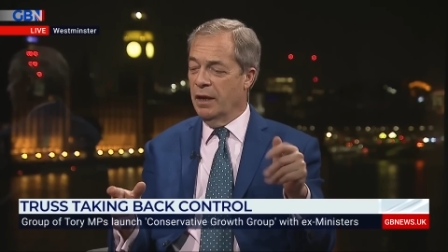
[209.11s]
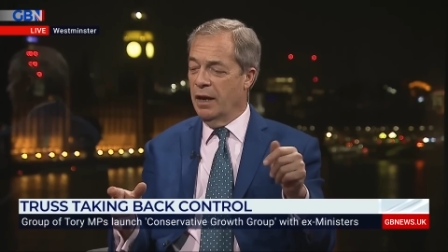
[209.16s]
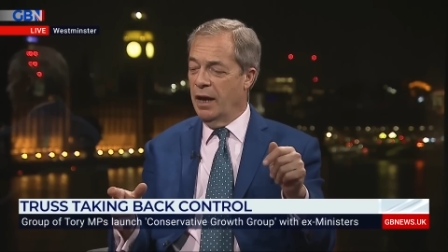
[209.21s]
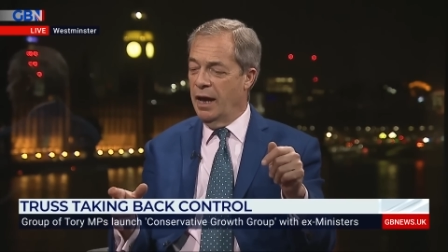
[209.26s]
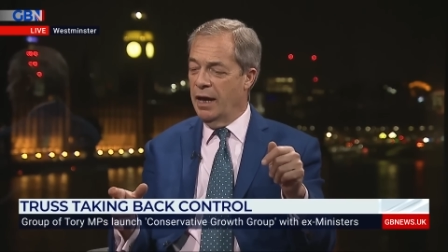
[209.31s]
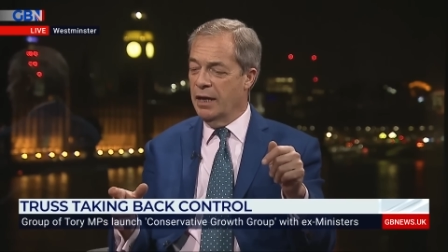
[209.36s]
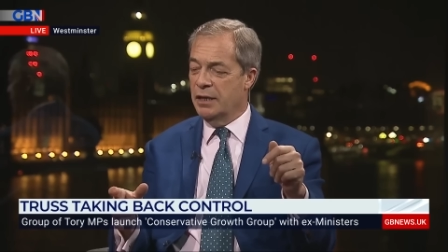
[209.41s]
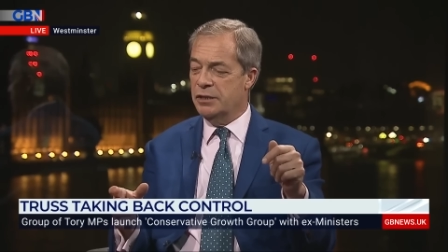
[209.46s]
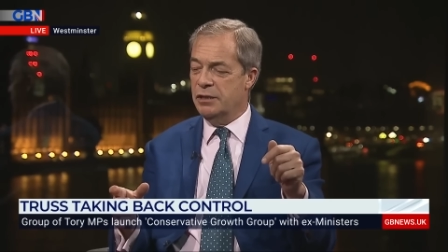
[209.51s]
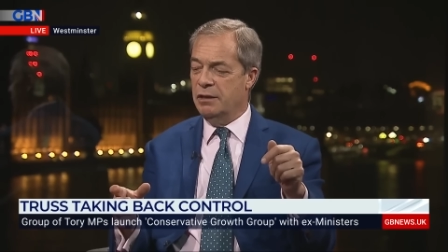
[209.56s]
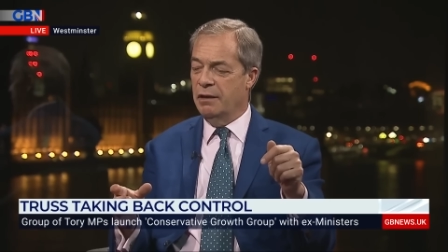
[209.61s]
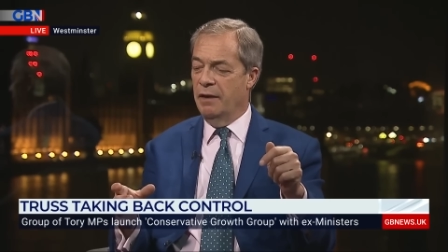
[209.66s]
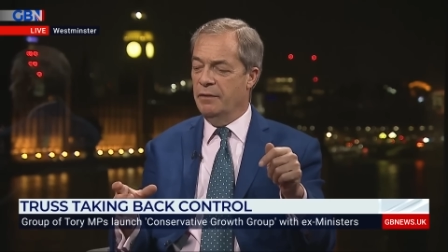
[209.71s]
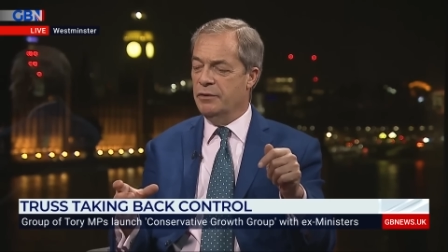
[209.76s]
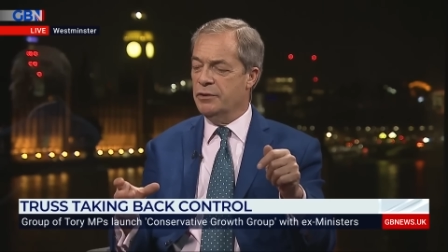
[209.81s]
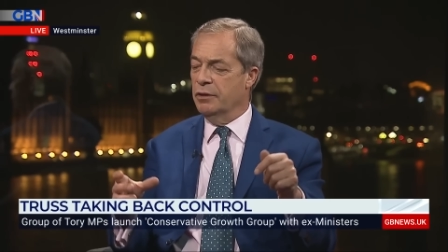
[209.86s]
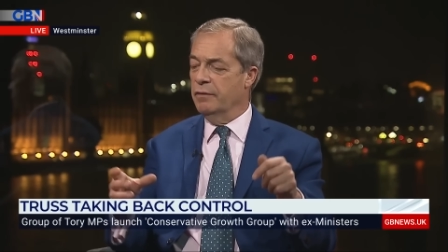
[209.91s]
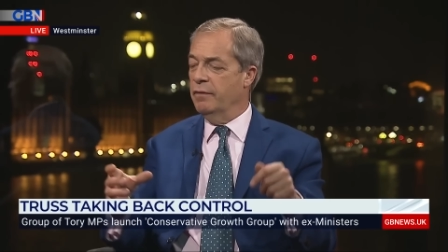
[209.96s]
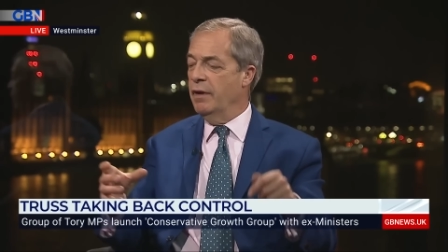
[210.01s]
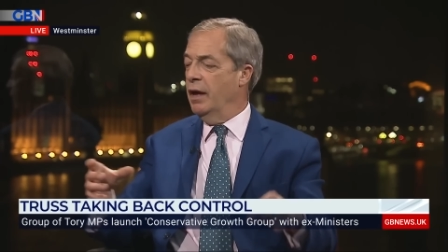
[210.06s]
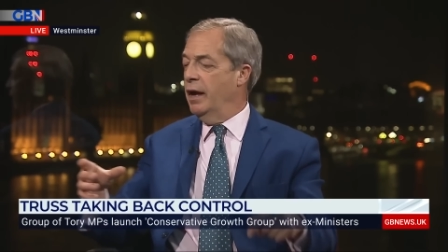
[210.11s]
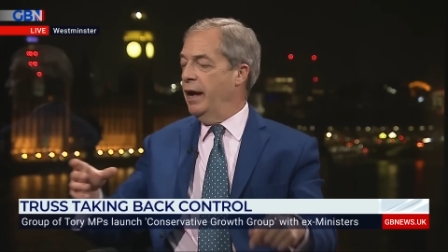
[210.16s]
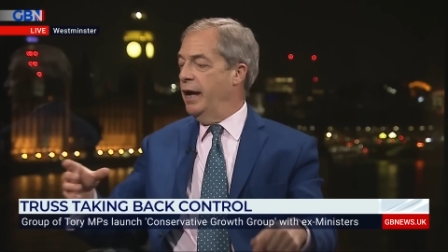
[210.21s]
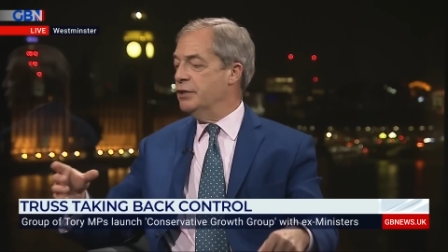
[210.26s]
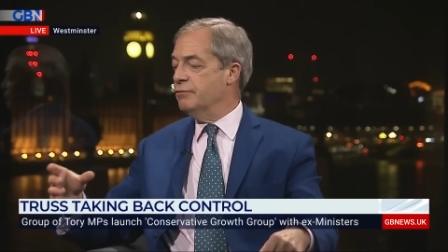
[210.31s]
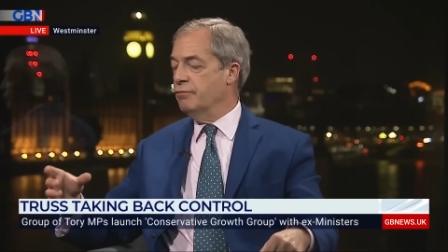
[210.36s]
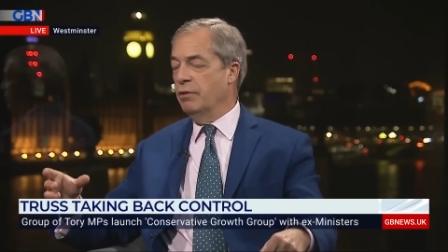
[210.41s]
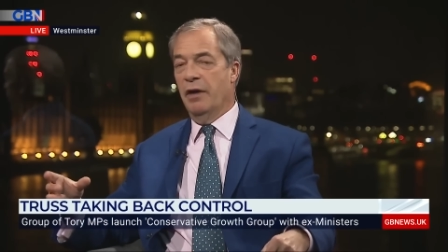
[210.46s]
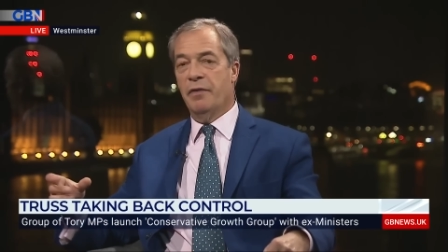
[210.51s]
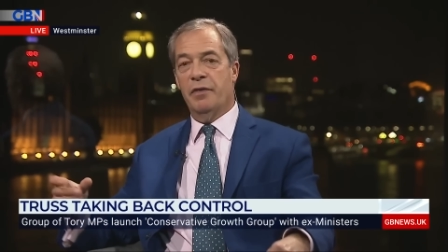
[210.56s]
is, you know, sort of,
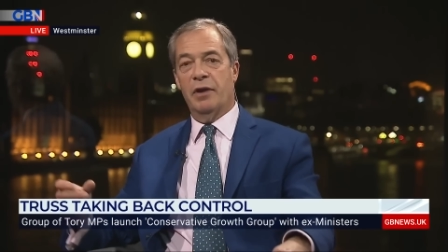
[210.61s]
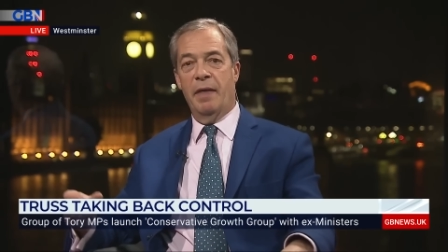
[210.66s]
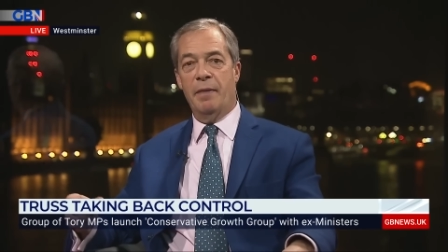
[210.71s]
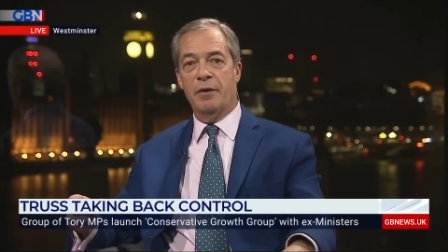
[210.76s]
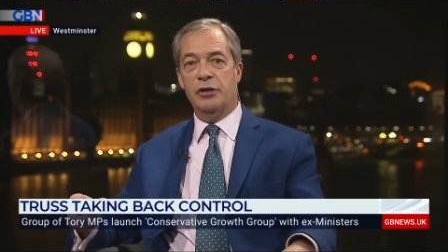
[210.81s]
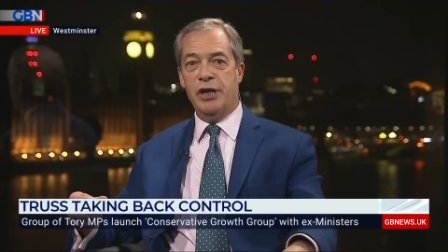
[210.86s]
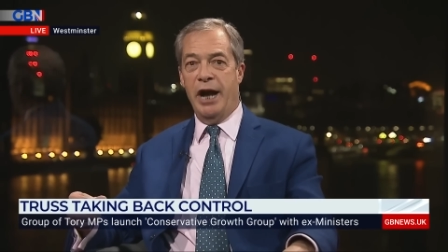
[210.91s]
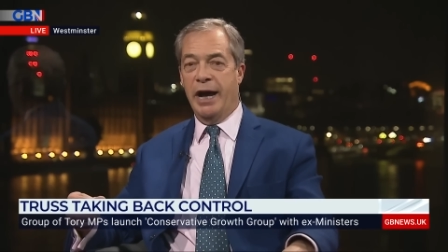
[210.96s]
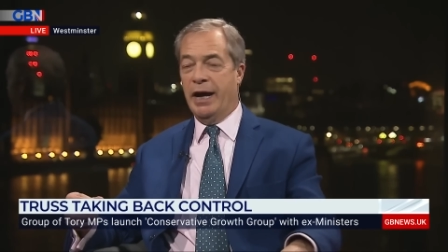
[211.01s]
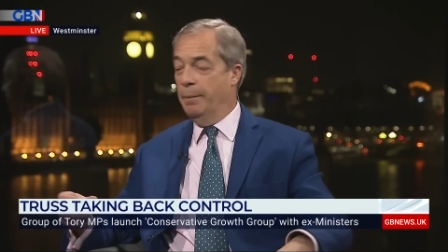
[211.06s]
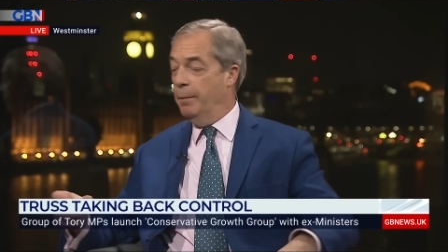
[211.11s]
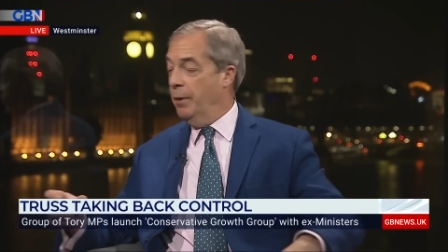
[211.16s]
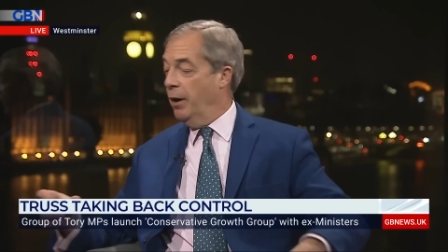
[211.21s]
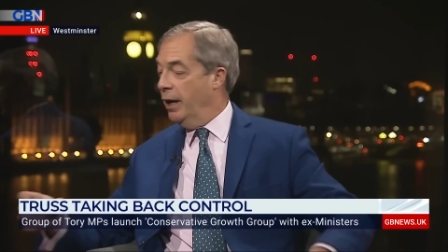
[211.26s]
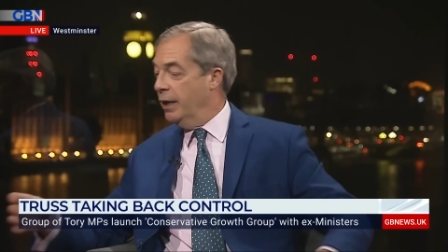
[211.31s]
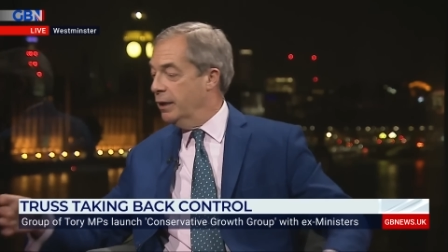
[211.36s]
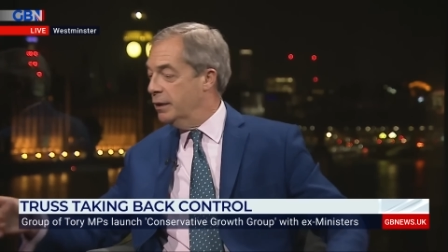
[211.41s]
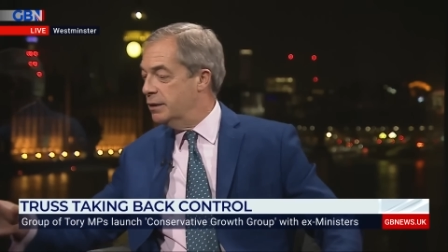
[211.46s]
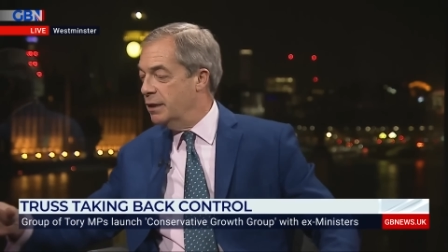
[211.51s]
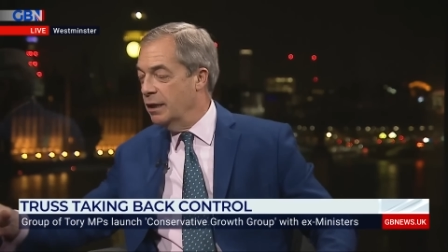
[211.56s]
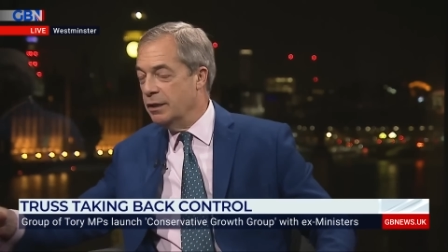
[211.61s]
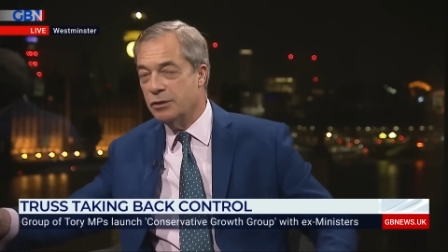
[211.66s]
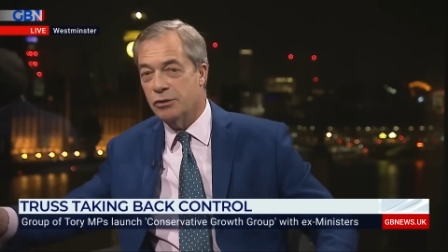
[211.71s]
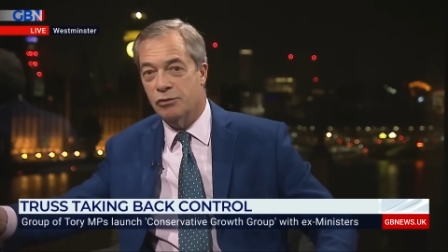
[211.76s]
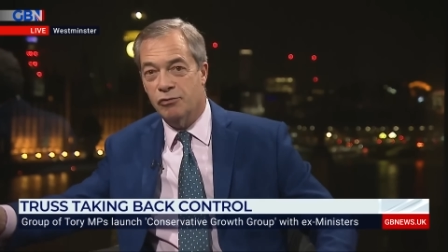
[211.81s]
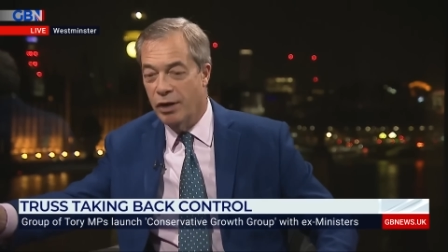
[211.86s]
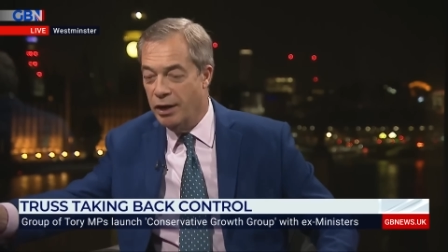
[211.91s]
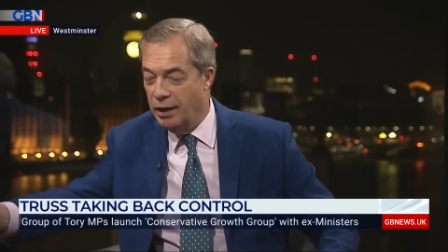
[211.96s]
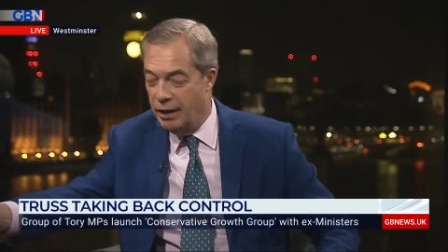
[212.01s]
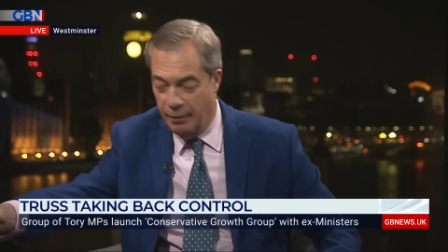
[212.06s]
it's rather like the Jacobites. It's
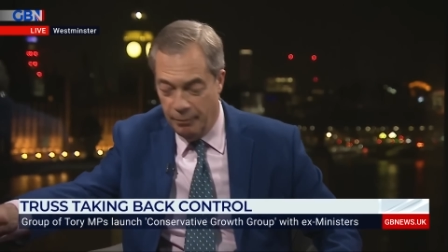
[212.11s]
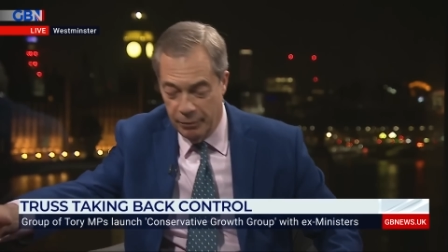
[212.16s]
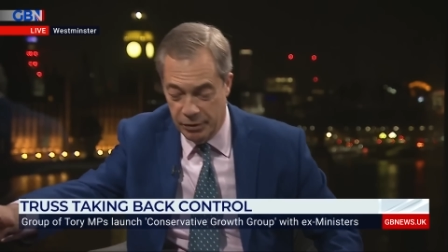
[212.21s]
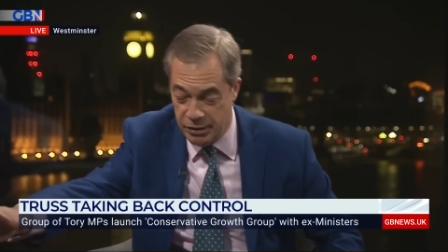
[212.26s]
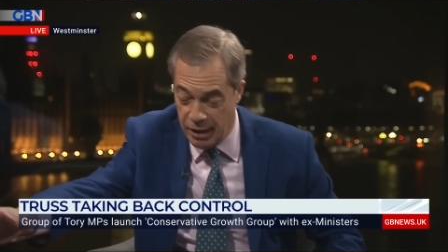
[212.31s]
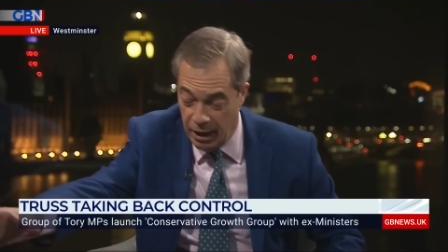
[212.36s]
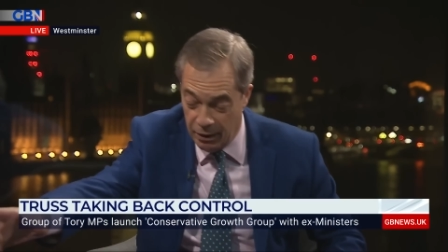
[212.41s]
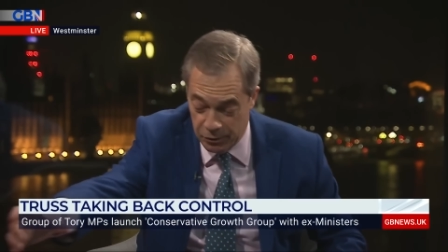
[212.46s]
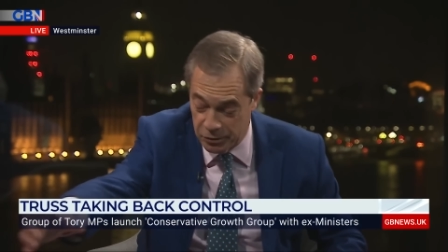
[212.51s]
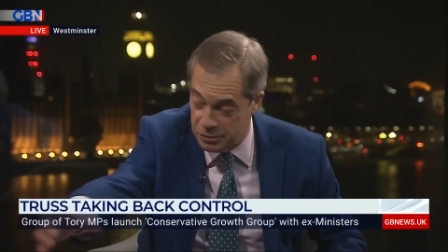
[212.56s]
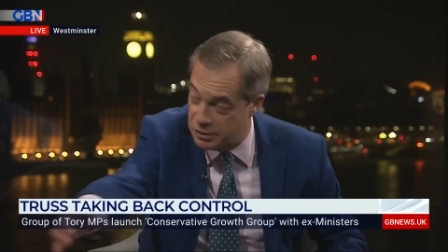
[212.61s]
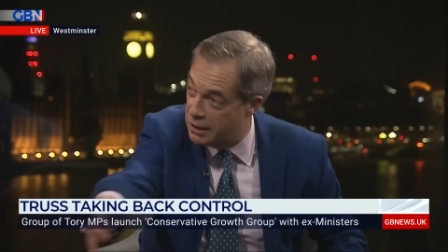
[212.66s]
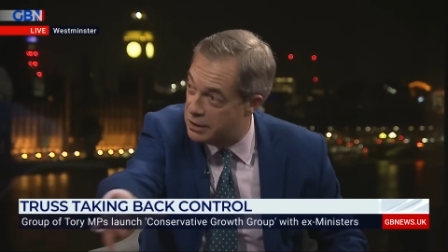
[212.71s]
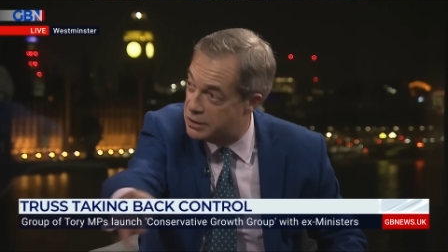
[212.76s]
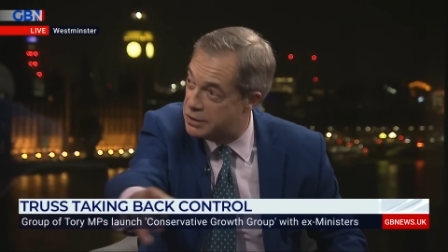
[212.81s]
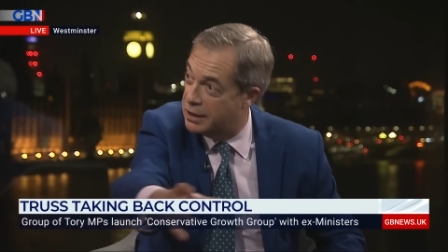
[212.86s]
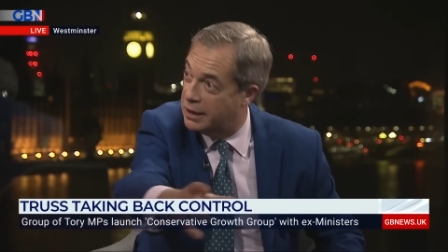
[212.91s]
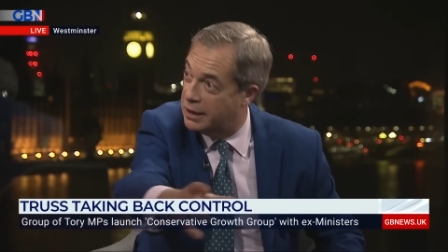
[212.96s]
drinking the toast. It's the